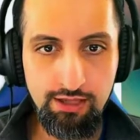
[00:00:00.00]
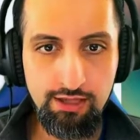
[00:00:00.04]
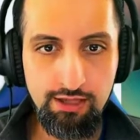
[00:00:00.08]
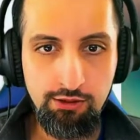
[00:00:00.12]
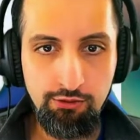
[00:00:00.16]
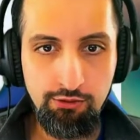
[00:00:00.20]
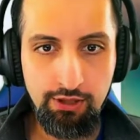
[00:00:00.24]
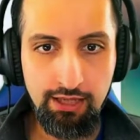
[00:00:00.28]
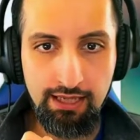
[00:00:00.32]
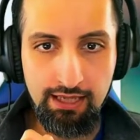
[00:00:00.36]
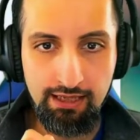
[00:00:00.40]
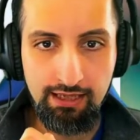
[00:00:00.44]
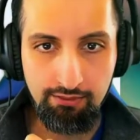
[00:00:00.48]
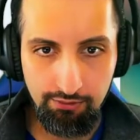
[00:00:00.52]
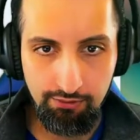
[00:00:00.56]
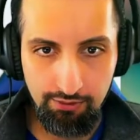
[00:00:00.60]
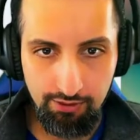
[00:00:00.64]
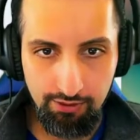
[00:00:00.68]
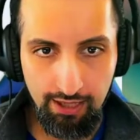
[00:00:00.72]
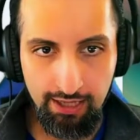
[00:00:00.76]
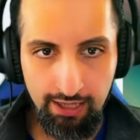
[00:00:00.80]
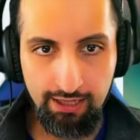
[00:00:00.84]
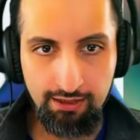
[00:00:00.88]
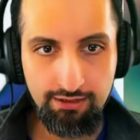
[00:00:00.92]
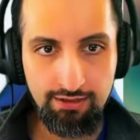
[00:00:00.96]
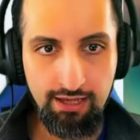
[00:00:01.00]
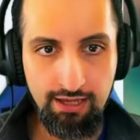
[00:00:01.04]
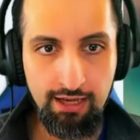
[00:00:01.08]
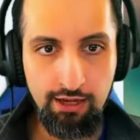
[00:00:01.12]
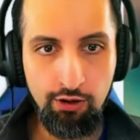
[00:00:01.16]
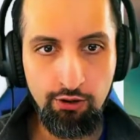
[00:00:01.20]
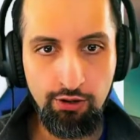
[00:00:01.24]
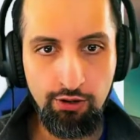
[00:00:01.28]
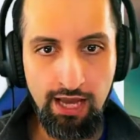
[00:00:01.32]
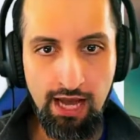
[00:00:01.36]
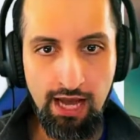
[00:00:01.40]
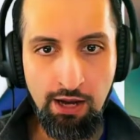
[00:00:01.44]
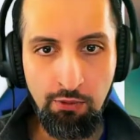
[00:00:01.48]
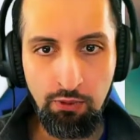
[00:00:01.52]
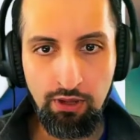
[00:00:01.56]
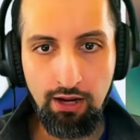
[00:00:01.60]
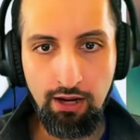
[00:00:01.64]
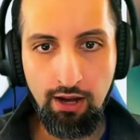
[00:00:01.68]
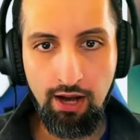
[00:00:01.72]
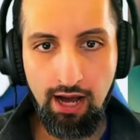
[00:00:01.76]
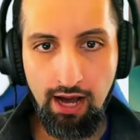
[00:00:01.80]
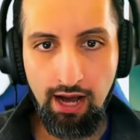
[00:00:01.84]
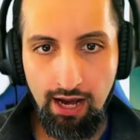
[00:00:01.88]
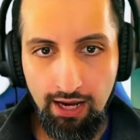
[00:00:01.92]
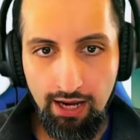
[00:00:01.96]
and you can like say, okay, I want
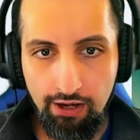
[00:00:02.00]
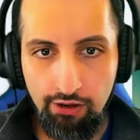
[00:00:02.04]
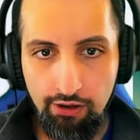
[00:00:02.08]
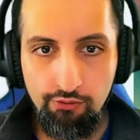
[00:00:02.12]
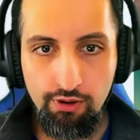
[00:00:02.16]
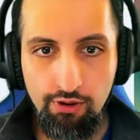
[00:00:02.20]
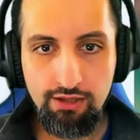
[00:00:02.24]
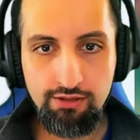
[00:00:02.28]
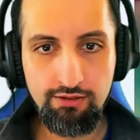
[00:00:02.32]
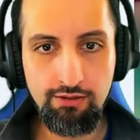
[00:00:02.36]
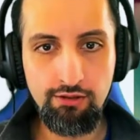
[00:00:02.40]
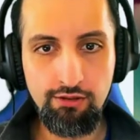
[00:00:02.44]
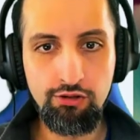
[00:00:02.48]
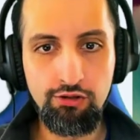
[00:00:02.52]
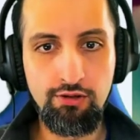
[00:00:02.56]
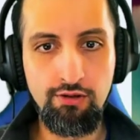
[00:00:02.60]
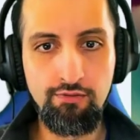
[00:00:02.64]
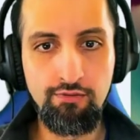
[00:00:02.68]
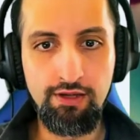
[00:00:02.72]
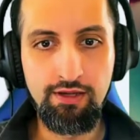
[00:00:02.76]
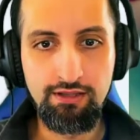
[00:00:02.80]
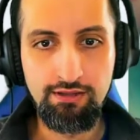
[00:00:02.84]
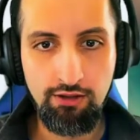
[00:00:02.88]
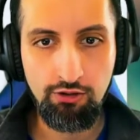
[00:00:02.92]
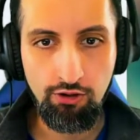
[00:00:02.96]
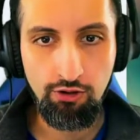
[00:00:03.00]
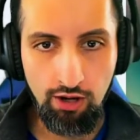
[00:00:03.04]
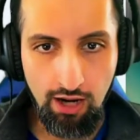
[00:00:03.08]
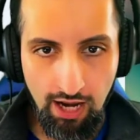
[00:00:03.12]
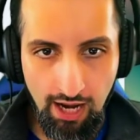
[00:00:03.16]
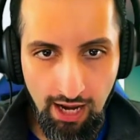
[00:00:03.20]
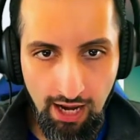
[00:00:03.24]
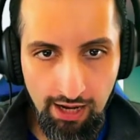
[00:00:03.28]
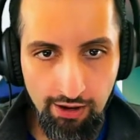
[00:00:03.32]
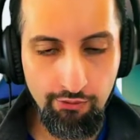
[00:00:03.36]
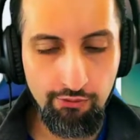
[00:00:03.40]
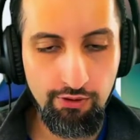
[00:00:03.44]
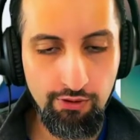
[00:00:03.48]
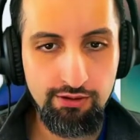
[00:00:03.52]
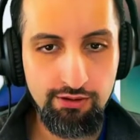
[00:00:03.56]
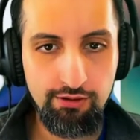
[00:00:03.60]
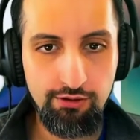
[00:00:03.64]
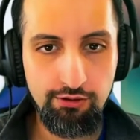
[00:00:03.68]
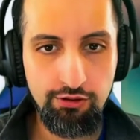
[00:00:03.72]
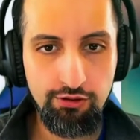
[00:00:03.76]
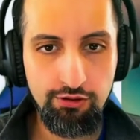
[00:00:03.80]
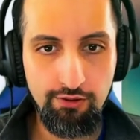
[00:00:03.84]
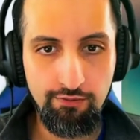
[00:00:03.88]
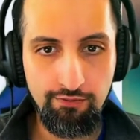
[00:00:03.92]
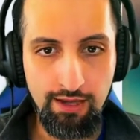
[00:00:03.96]
a higher resolution of this or a higher
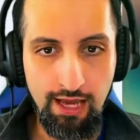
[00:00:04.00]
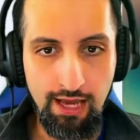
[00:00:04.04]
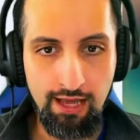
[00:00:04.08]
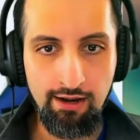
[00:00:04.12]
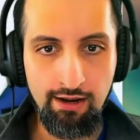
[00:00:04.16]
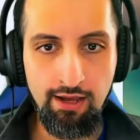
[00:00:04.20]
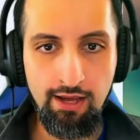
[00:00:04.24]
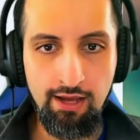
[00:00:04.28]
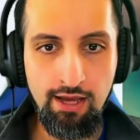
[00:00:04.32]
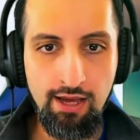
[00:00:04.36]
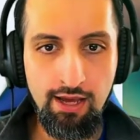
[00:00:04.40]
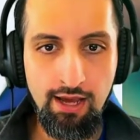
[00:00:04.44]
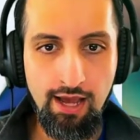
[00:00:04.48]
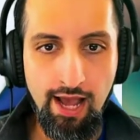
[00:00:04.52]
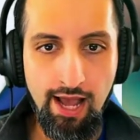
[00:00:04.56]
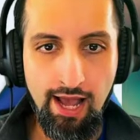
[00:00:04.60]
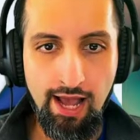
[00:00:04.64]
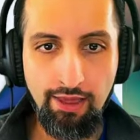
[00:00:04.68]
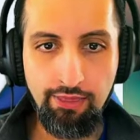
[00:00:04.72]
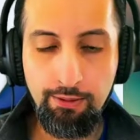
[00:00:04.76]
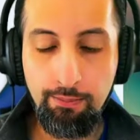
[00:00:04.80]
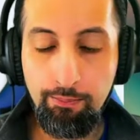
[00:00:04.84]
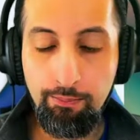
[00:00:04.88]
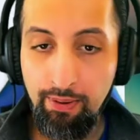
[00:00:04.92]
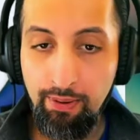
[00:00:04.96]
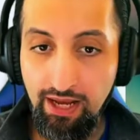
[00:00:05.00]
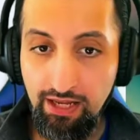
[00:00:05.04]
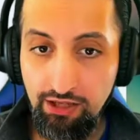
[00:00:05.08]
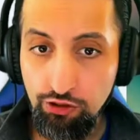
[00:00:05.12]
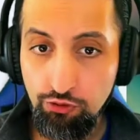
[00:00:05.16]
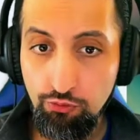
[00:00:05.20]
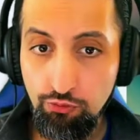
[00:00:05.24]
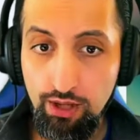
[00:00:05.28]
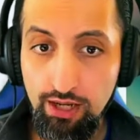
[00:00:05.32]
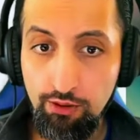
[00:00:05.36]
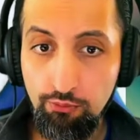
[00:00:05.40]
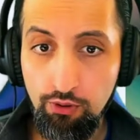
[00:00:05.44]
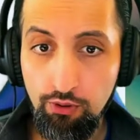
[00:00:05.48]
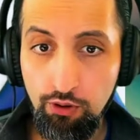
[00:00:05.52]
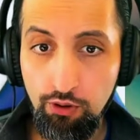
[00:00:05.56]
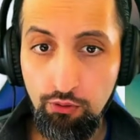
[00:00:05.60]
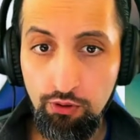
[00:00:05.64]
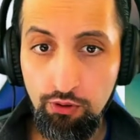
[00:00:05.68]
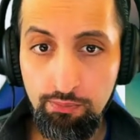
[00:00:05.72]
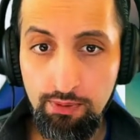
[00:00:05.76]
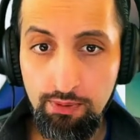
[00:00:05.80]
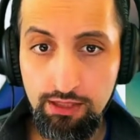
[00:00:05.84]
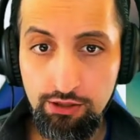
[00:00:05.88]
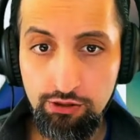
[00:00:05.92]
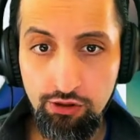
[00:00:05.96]
resolution of that. And the best way to work
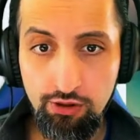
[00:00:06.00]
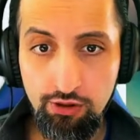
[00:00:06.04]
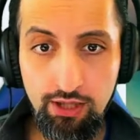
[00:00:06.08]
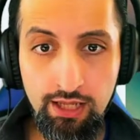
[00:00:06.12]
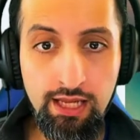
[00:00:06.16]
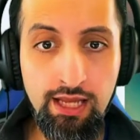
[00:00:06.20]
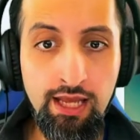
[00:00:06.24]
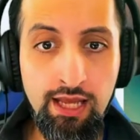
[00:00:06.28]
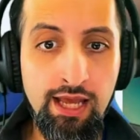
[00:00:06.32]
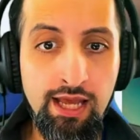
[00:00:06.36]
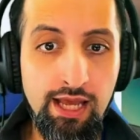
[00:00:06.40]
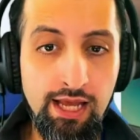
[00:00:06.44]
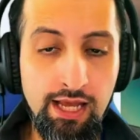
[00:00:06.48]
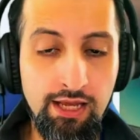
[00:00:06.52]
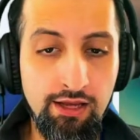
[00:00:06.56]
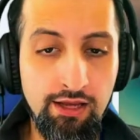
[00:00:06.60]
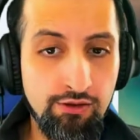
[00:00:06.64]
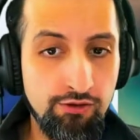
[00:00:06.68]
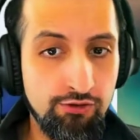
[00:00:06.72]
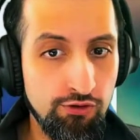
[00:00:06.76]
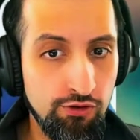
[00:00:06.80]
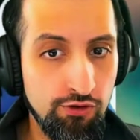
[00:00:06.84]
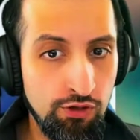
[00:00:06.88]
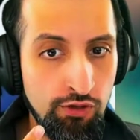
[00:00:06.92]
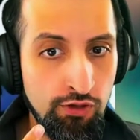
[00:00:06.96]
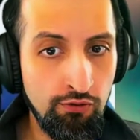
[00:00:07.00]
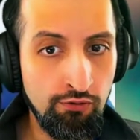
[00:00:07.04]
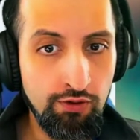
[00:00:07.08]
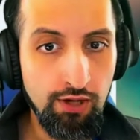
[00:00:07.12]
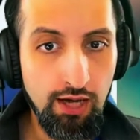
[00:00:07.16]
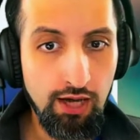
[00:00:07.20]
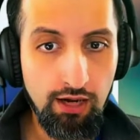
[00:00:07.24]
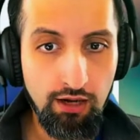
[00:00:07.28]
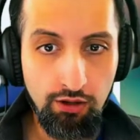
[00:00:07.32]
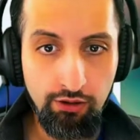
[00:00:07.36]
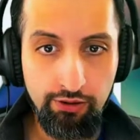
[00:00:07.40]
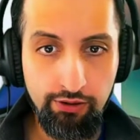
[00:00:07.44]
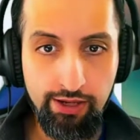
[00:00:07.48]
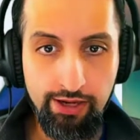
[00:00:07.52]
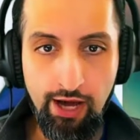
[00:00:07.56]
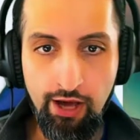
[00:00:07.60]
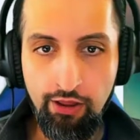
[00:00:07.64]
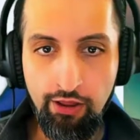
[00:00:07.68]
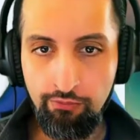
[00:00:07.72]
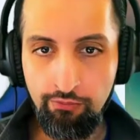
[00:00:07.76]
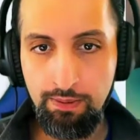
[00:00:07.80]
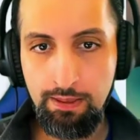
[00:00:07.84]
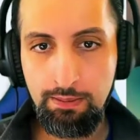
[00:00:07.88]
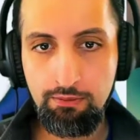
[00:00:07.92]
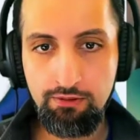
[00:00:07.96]
with Midjourney is you've got to look at
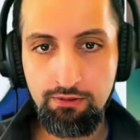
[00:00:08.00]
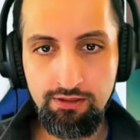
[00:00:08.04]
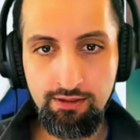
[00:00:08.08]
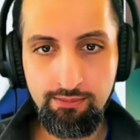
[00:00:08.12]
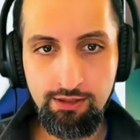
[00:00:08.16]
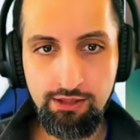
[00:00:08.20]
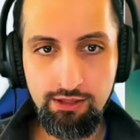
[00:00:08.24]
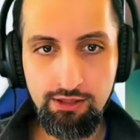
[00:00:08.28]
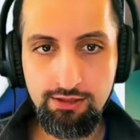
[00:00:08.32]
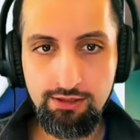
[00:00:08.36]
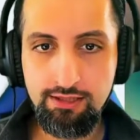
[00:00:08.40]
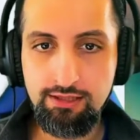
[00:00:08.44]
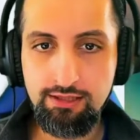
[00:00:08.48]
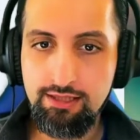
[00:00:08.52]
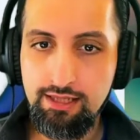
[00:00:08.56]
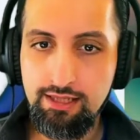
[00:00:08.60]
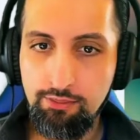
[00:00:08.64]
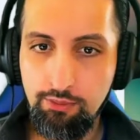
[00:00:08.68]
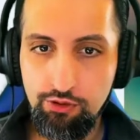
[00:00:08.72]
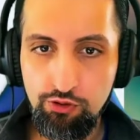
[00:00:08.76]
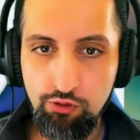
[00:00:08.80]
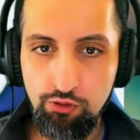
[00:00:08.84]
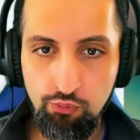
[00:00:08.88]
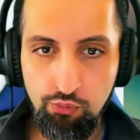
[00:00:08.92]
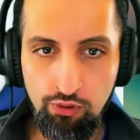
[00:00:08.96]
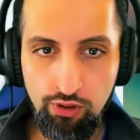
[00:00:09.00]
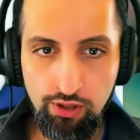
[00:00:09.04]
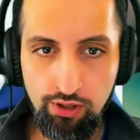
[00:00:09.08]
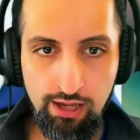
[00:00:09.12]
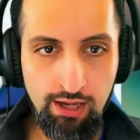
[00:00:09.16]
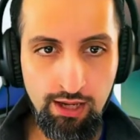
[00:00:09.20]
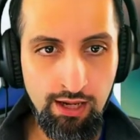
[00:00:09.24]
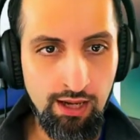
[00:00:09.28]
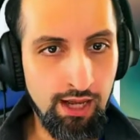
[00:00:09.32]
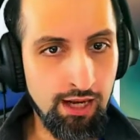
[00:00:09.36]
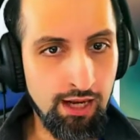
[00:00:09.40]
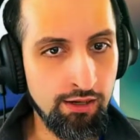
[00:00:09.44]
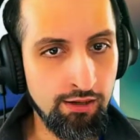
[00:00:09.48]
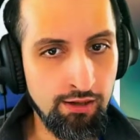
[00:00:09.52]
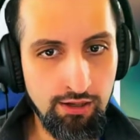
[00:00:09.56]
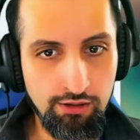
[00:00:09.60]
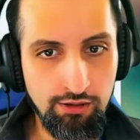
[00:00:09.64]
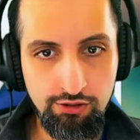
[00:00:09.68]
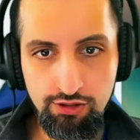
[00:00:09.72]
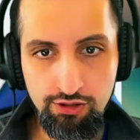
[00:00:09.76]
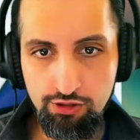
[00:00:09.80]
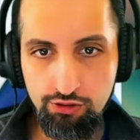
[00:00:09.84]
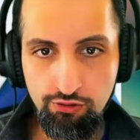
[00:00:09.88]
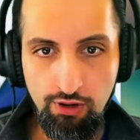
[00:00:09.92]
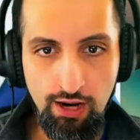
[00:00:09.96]
other people's images and see what's working and not
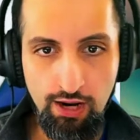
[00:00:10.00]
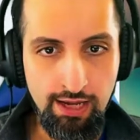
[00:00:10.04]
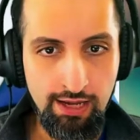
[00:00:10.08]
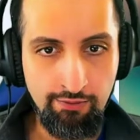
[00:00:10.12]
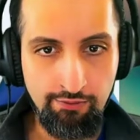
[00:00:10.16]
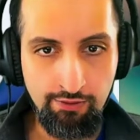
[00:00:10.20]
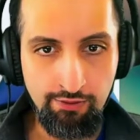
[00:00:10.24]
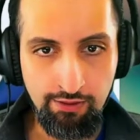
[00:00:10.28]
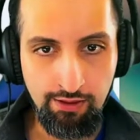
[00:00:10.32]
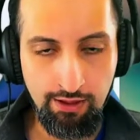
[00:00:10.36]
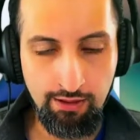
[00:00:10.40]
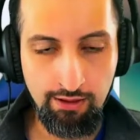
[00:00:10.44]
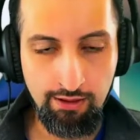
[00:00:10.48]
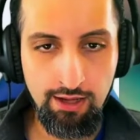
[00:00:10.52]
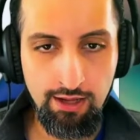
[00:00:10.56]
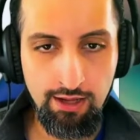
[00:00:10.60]
just try everything,